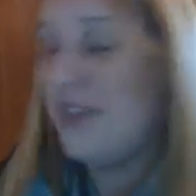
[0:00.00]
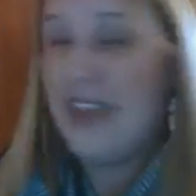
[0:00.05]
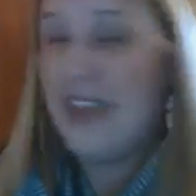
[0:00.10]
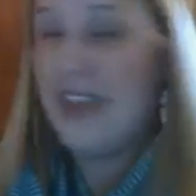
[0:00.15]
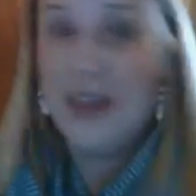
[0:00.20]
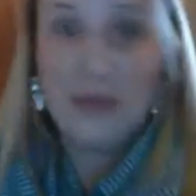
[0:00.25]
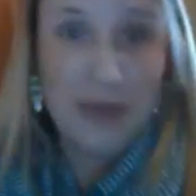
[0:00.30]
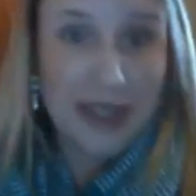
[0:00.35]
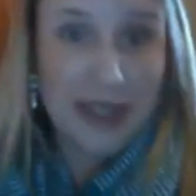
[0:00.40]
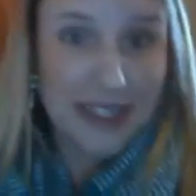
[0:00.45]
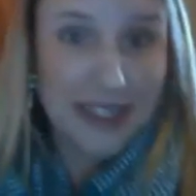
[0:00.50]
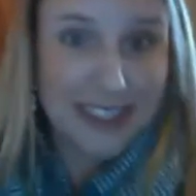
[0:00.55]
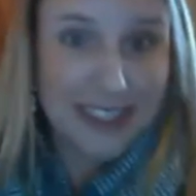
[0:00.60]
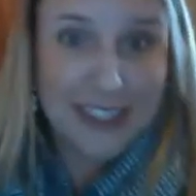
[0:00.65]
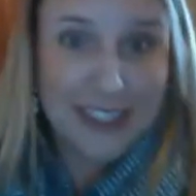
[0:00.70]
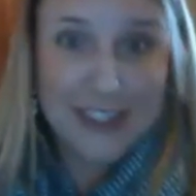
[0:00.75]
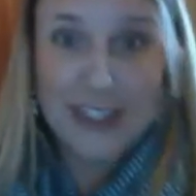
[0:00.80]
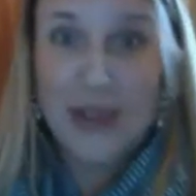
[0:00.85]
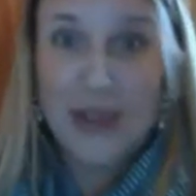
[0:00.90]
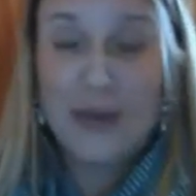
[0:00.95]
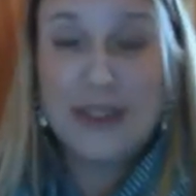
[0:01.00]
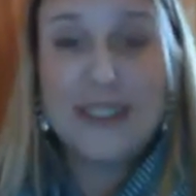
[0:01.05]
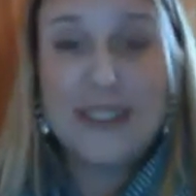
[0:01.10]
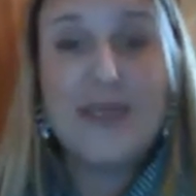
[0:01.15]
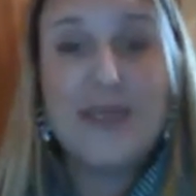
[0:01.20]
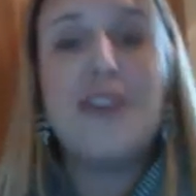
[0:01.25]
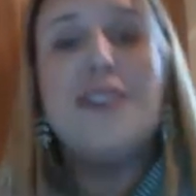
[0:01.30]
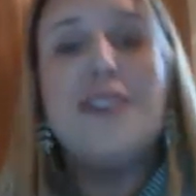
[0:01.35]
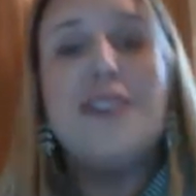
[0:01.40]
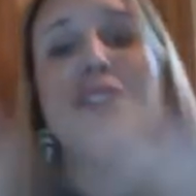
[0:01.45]
with a business, go with
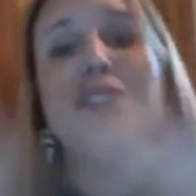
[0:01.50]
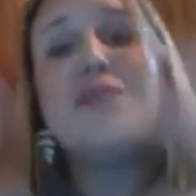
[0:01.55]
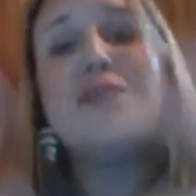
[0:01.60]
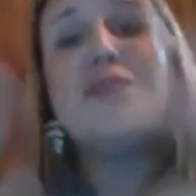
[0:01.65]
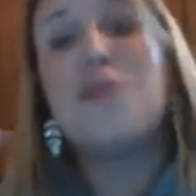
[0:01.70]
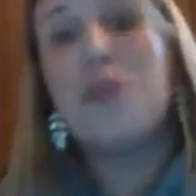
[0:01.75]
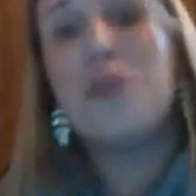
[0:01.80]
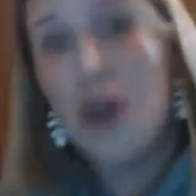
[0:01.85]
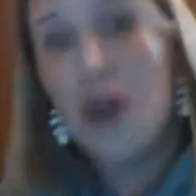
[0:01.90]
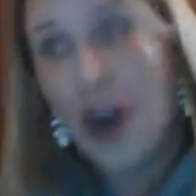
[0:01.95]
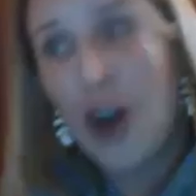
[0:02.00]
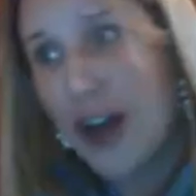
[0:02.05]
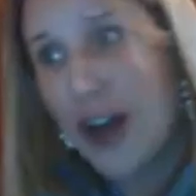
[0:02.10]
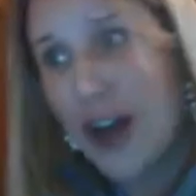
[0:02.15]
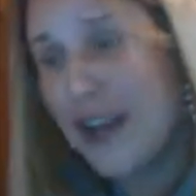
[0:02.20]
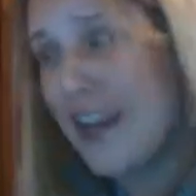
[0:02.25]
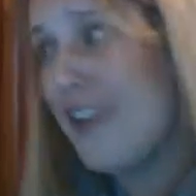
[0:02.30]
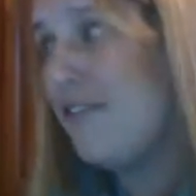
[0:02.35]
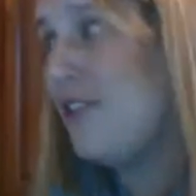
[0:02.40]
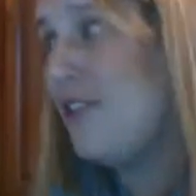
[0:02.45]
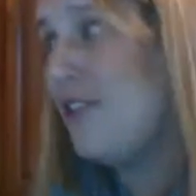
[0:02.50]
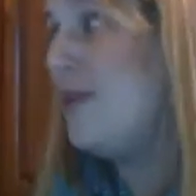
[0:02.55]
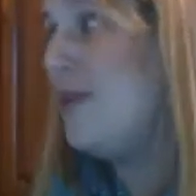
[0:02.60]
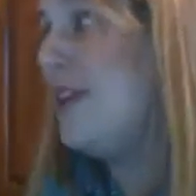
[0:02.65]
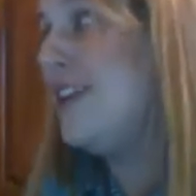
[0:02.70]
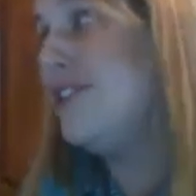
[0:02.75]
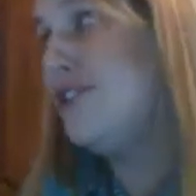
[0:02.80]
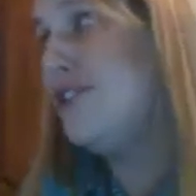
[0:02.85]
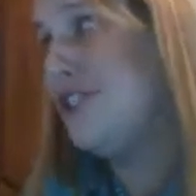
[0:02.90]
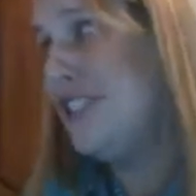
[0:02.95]
something that's broad and
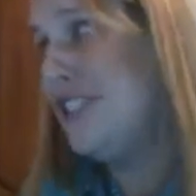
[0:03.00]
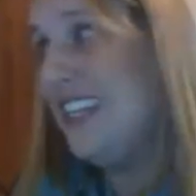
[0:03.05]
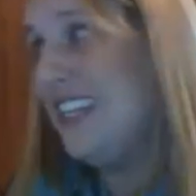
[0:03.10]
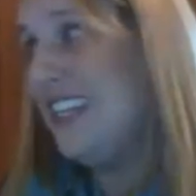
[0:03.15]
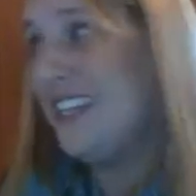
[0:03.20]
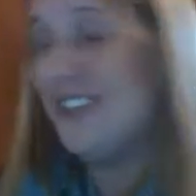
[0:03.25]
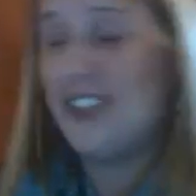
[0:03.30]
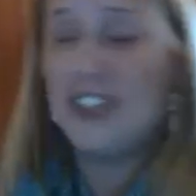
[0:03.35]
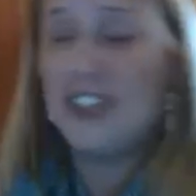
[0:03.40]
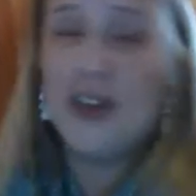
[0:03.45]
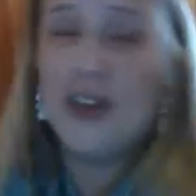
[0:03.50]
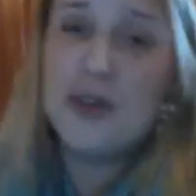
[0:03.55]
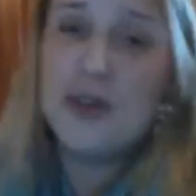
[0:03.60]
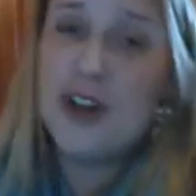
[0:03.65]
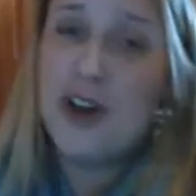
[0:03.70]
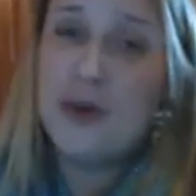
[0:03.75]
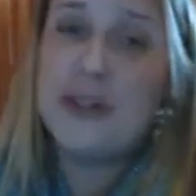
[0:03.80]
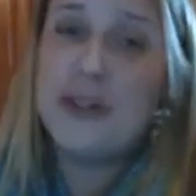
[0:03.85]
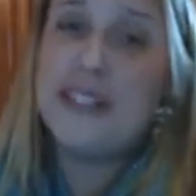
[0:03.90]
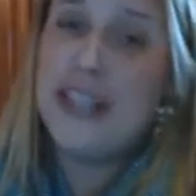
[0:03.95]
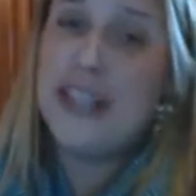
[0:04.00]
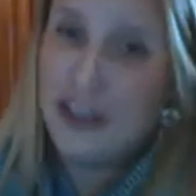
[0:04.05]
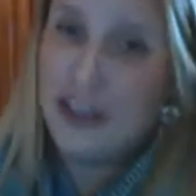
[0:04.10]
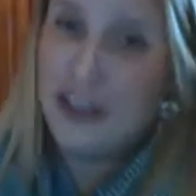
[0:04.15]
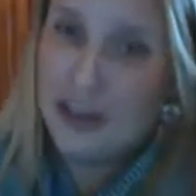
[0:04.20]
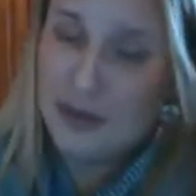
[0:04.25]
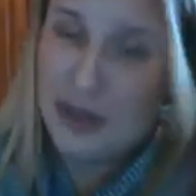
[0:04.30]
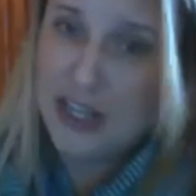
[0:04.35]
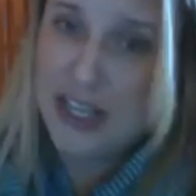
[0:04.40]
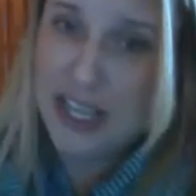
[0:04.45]
everybody understands. Don't go with
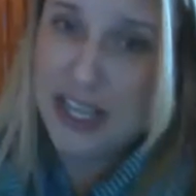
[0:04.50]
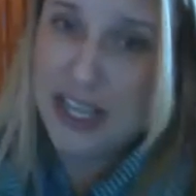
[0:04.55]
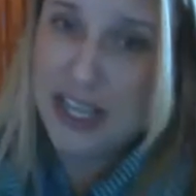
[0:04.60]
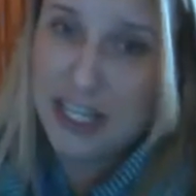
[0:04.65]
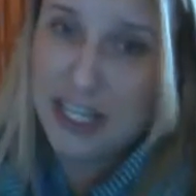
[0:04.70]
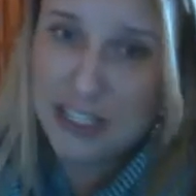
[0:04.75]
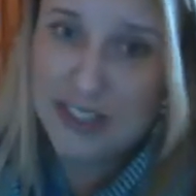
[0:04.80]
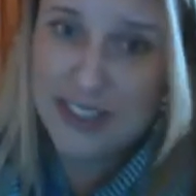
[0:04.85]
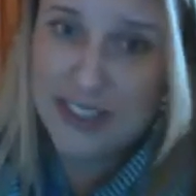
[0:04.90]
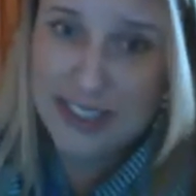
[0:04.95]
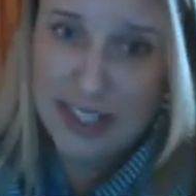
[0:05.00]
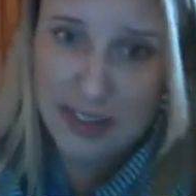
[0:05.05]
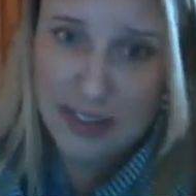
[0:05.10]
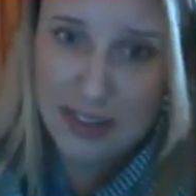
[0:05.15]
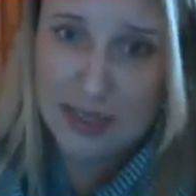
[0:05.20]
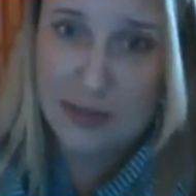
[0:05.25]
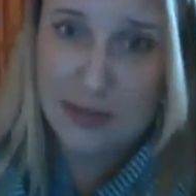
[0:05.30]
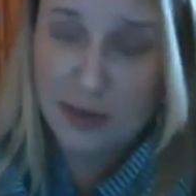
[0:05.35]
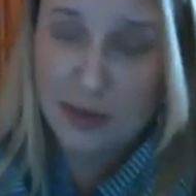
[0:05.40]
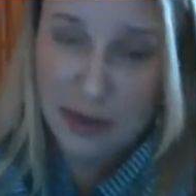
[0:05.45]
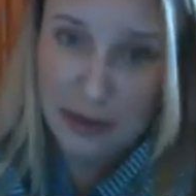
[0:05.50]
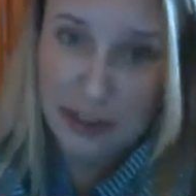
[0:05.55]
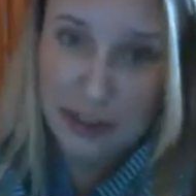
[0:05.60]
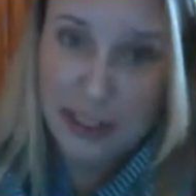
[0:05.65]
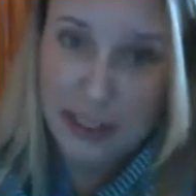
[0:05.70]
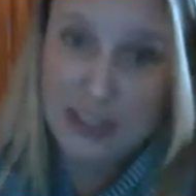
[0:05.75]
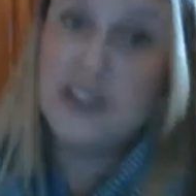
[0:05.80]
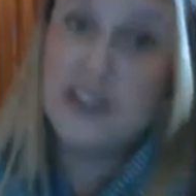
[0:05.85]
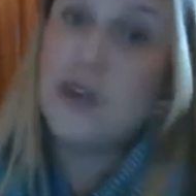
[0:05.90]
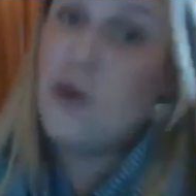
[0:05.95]
telecommunications, sales, and
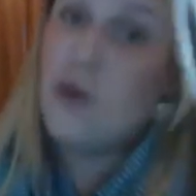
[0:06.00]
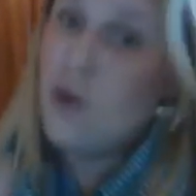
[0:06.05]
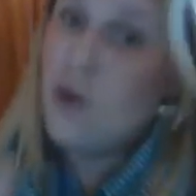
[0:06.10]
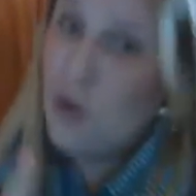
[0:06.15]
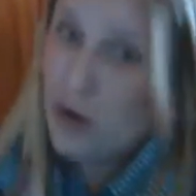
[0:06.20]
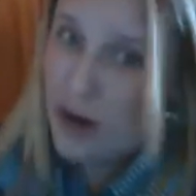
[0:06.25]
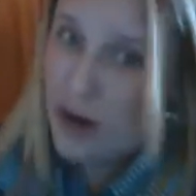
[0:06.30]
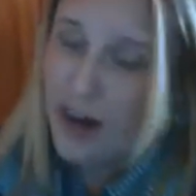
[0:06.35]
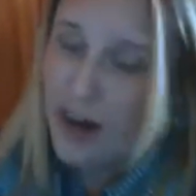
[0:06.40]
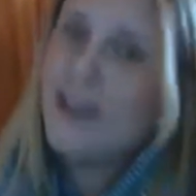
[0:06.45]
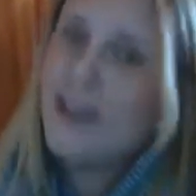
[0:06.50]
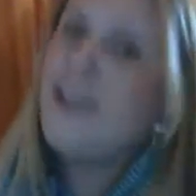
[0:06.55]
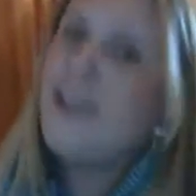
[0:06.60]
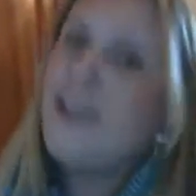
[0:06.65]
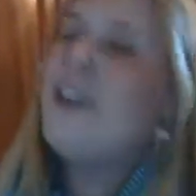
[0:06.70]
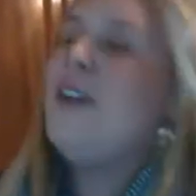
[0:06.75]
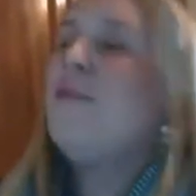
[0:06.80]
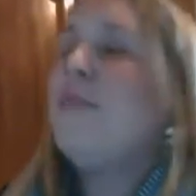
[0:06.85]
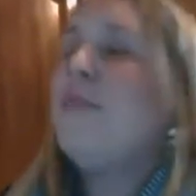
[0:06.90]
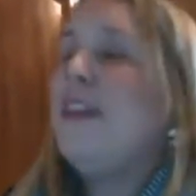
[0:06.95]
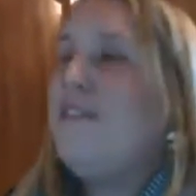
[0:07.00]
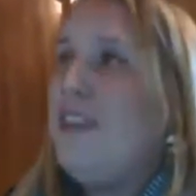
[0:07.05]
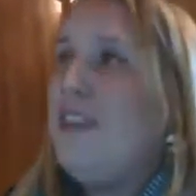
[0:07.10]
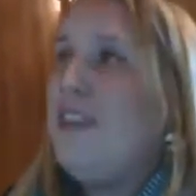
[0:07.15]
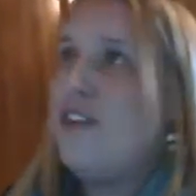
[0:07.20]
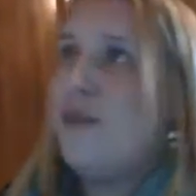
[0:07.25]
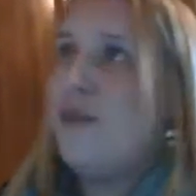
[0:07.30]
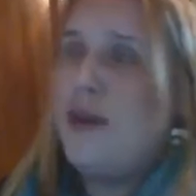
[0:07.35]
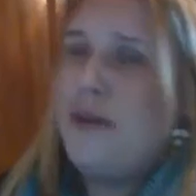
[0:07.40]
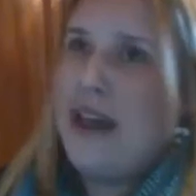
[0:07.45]
promotions, or my
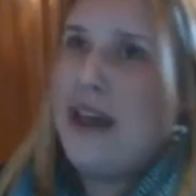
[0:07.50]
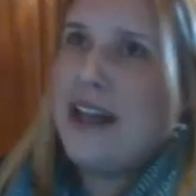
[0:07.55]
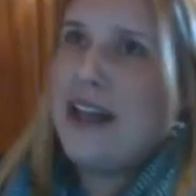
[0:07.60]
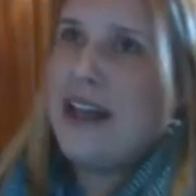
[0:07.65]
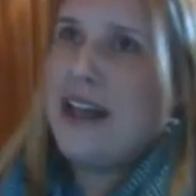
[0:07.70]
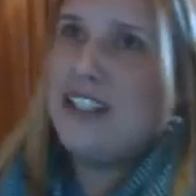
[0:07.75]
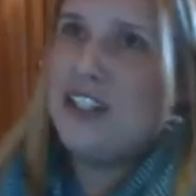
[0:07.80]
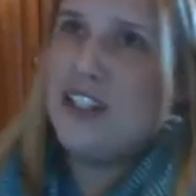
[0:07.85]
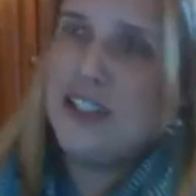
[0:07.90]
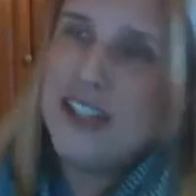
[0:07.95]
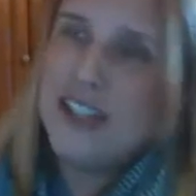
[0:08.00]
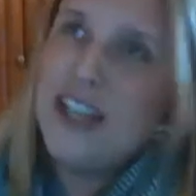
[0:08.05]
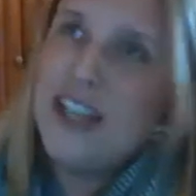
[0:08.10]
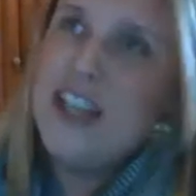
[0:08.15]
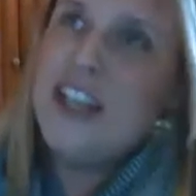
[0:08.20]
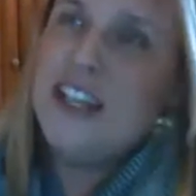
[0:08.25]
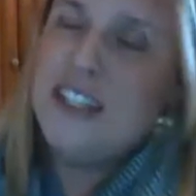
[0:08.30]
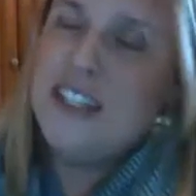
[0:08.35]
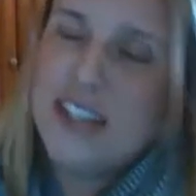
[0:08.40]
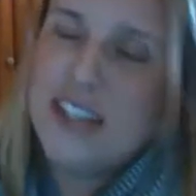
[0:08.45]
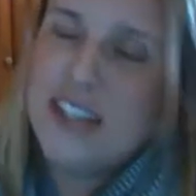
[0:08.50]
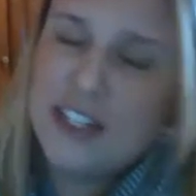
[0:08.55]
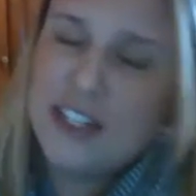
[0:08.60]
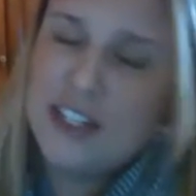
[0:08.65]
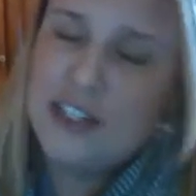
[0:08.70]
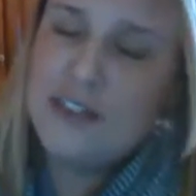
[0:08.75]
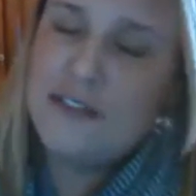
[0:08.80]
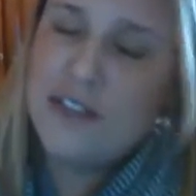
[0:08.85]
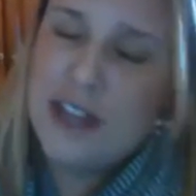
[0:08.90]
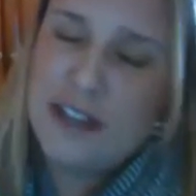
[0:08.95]
favorite, my master's,
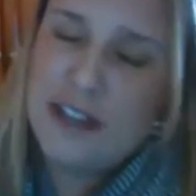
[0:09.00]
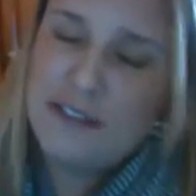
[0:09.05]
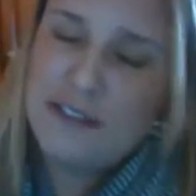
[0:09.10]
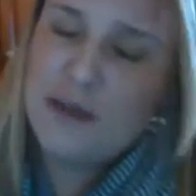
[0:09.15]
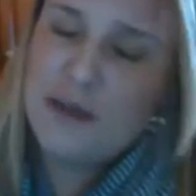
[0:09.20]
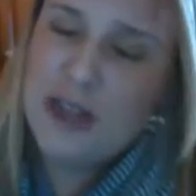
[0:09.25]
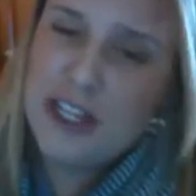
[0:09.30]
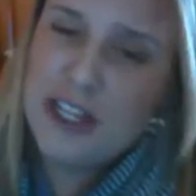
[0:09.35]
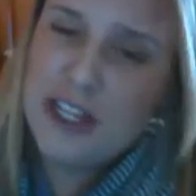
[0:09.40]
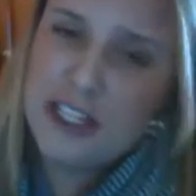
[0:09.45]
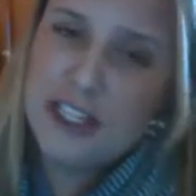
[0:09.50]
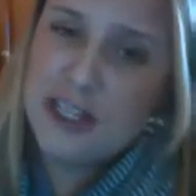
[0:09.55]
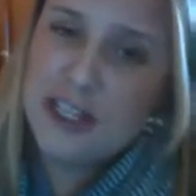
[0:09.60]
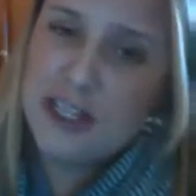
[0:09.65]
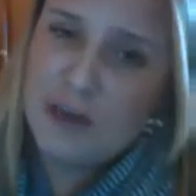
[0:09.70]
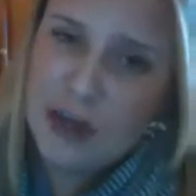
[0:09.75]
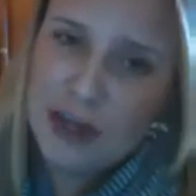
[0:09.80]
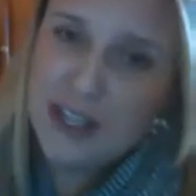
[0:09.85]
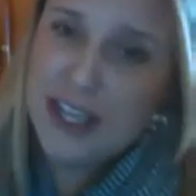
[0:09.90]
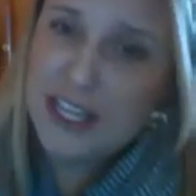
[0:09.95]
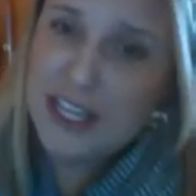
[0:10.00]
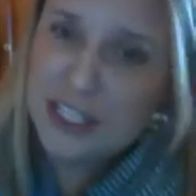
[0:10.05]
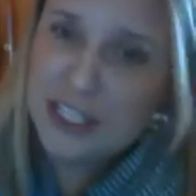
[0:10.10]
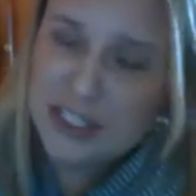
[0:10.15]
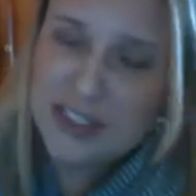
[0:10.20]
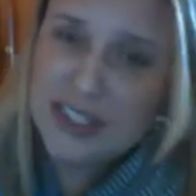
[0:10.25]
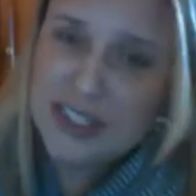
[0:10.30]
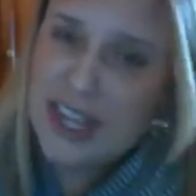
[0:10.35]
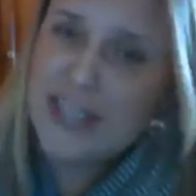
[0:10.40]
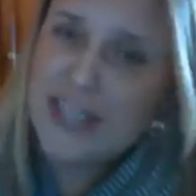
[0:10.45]
Center for Information and Communication